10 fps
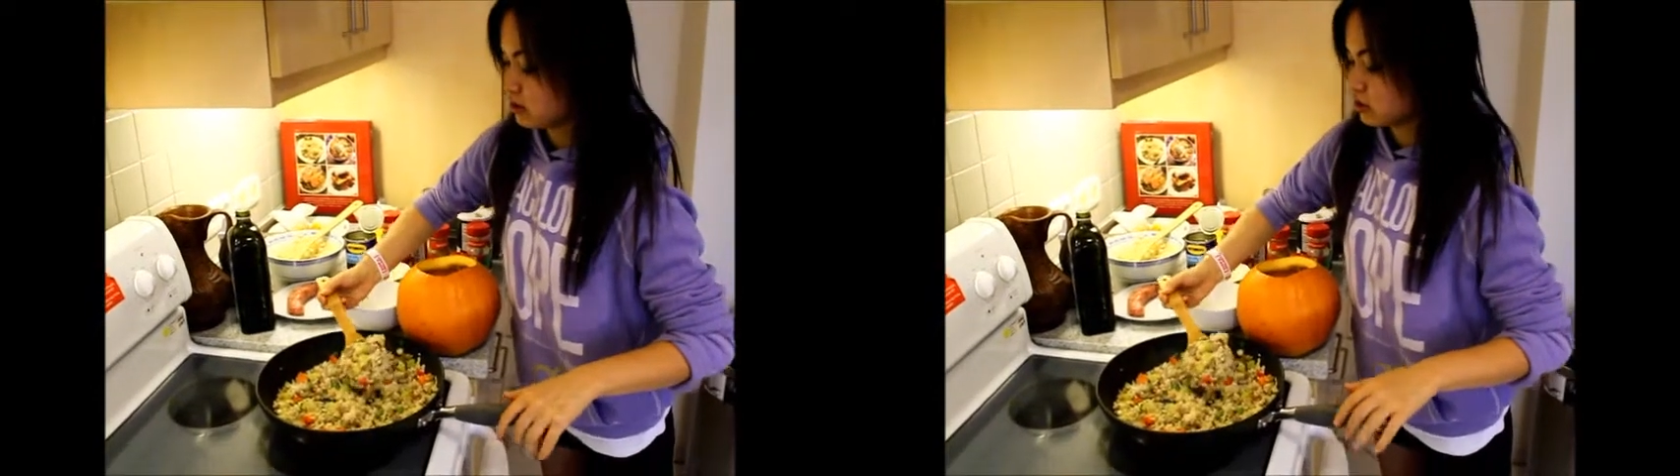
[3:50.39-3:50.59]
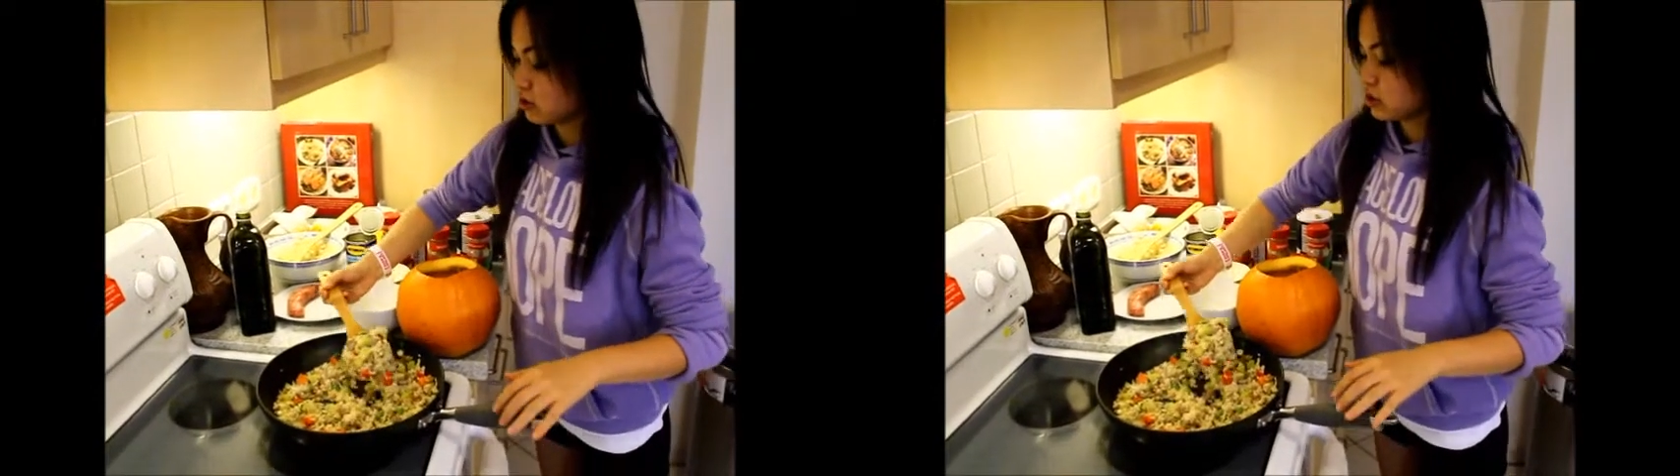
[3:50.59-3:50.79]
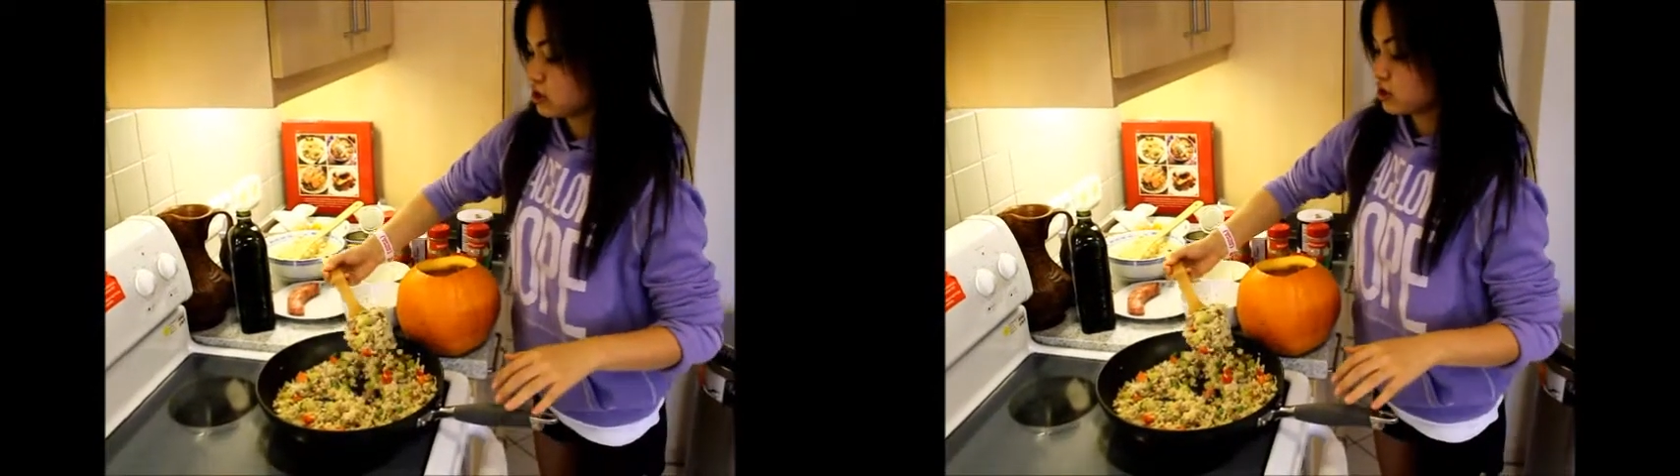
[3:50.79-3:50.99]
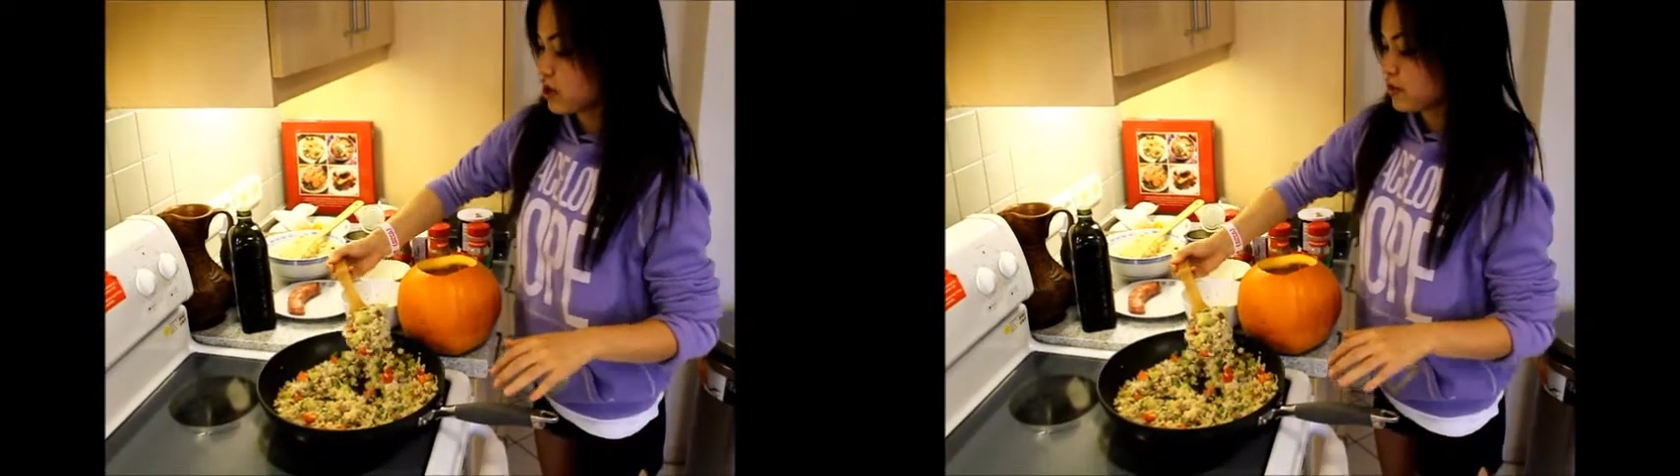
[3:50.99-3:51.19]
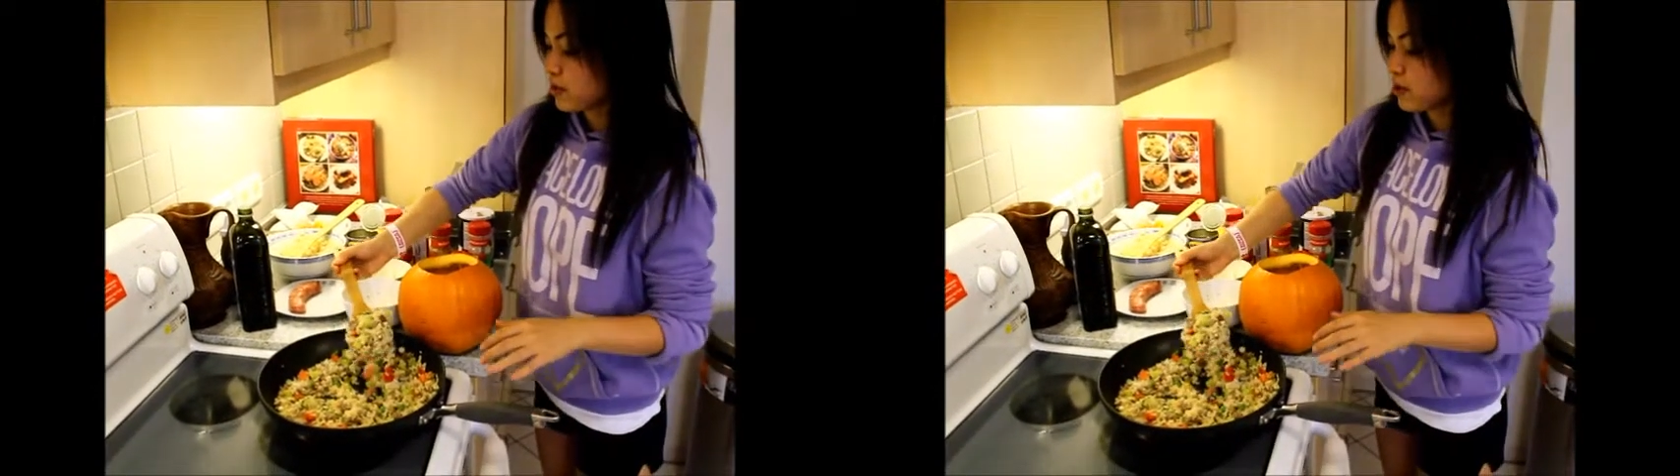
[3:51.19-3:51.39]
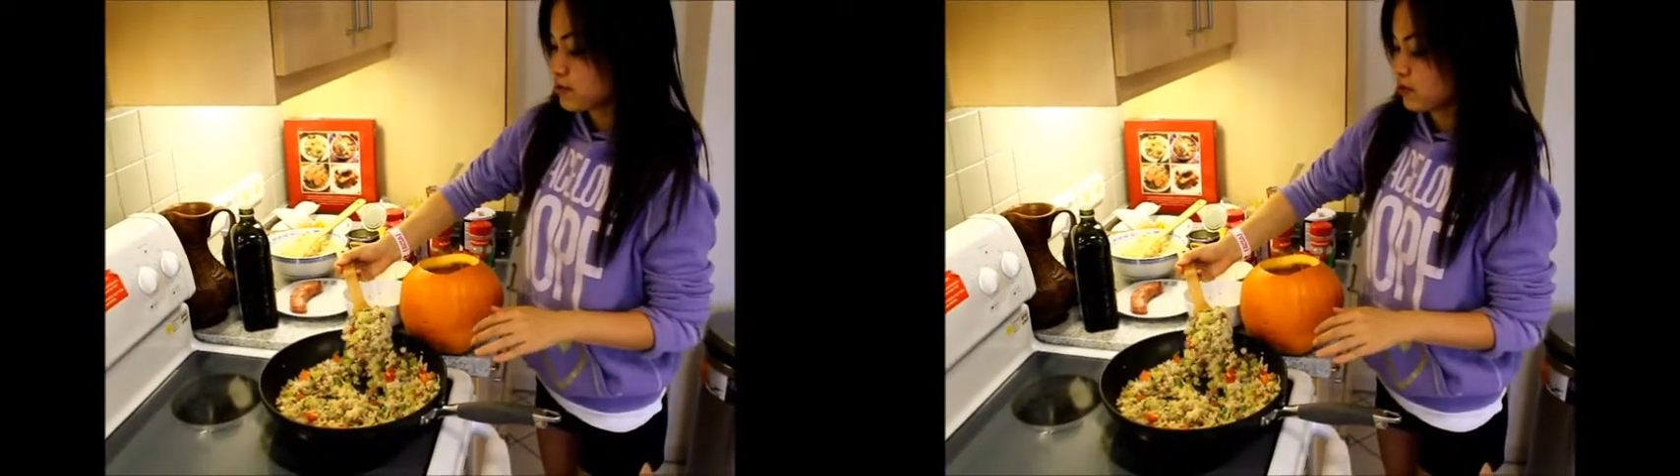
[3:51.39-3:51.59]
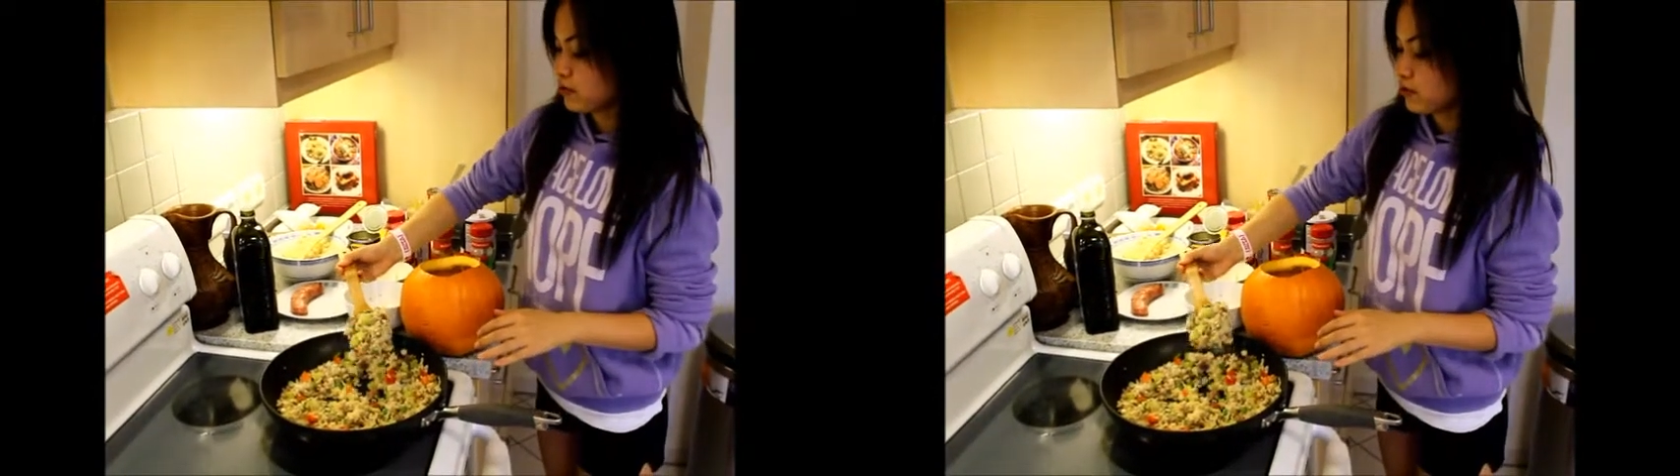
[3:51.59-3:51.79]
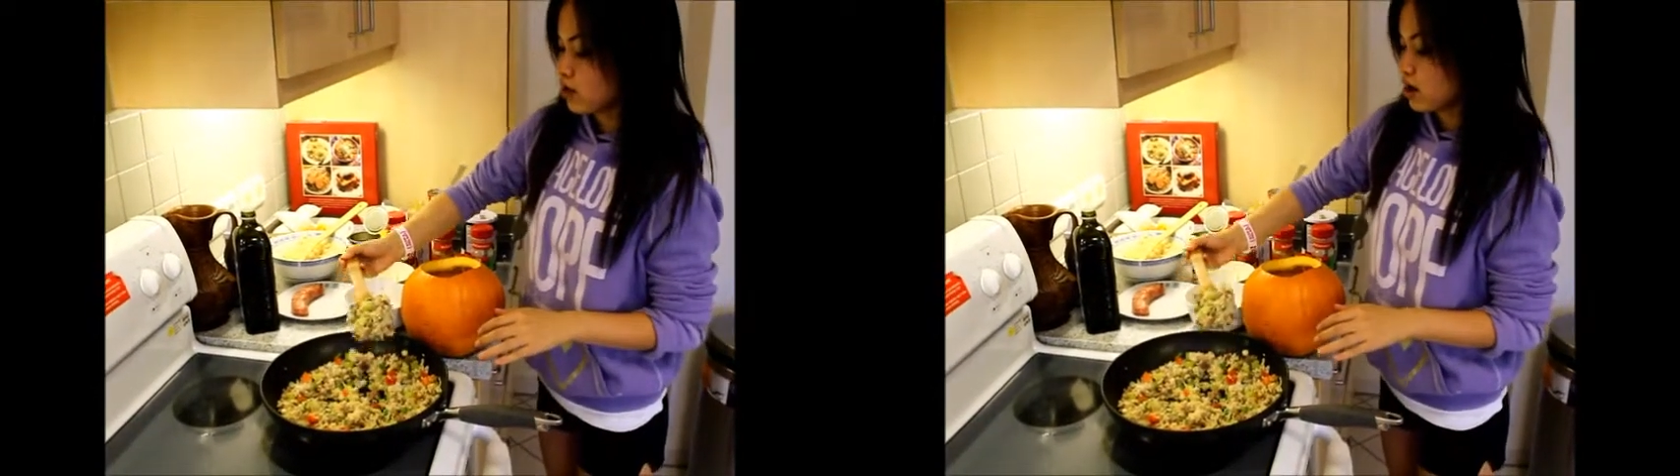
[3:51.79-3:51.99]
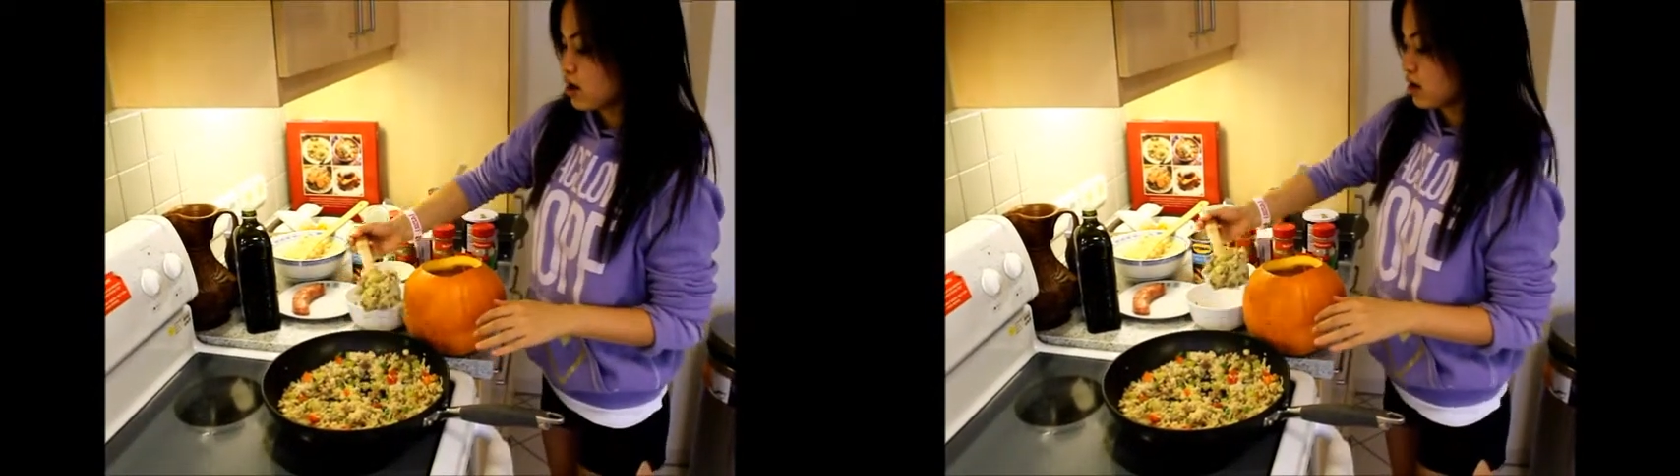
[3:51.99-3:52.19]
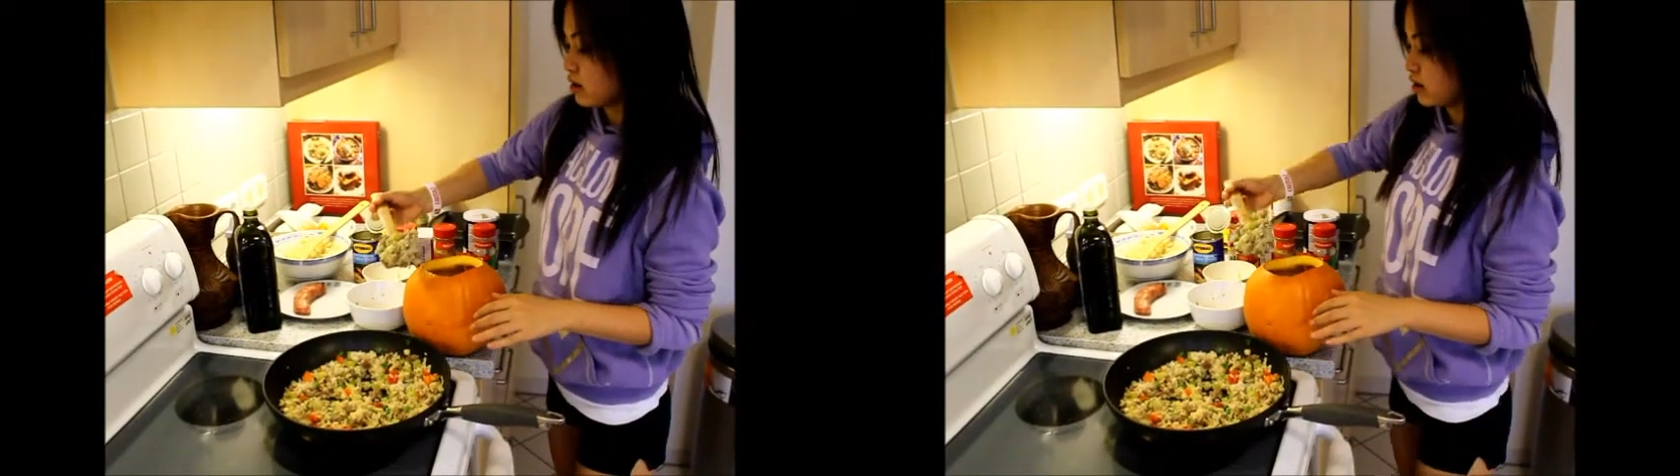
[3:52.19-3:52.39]
So just stuff your pumpkin full
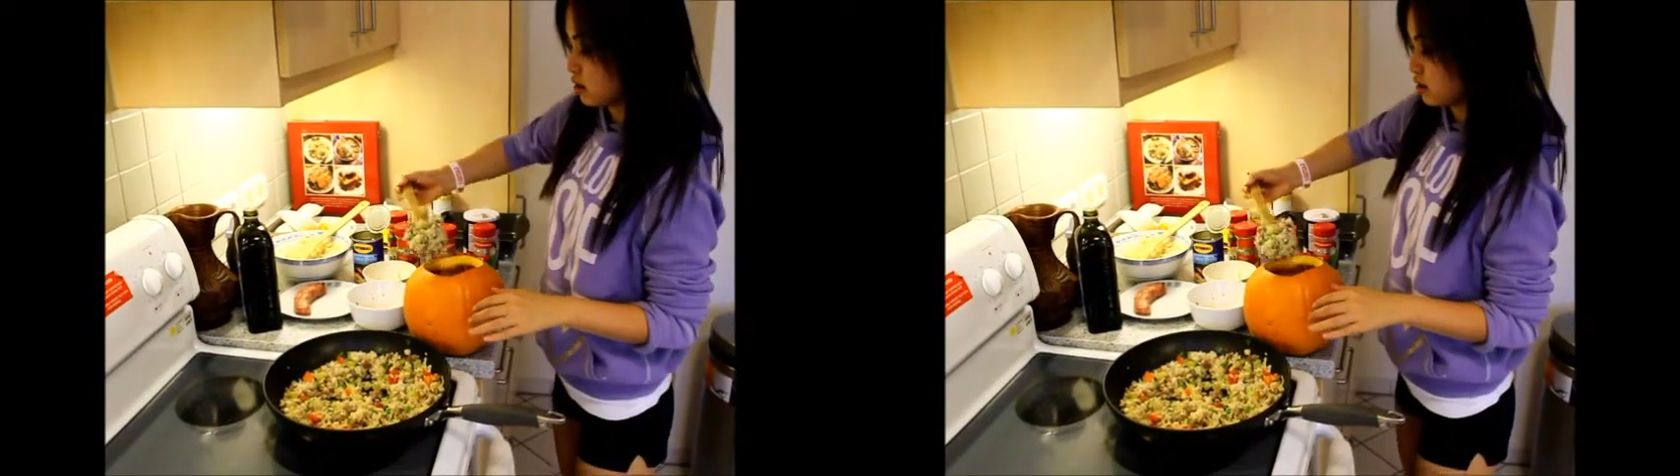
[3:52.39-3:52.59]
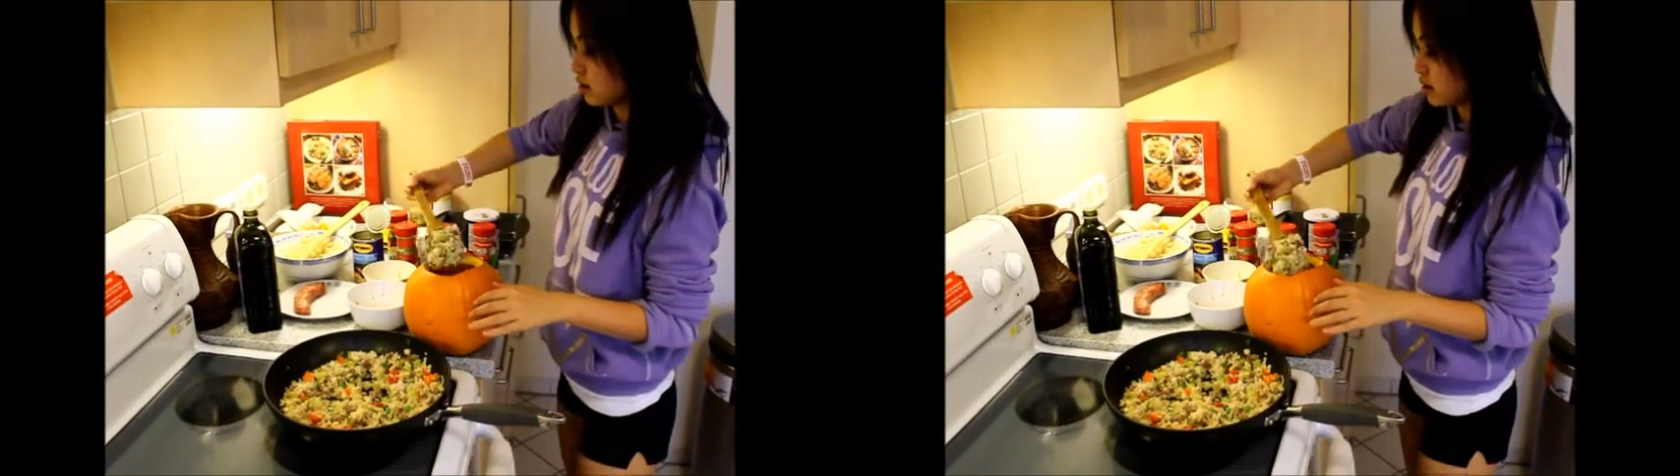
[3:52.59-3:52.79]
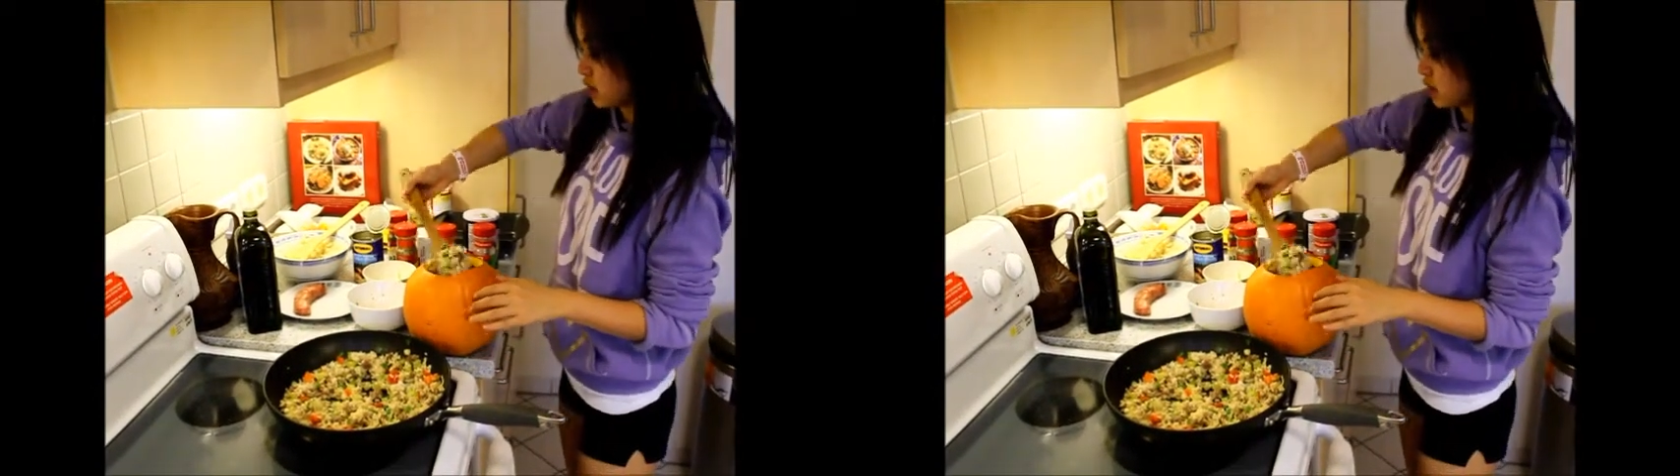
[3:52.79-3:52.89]
on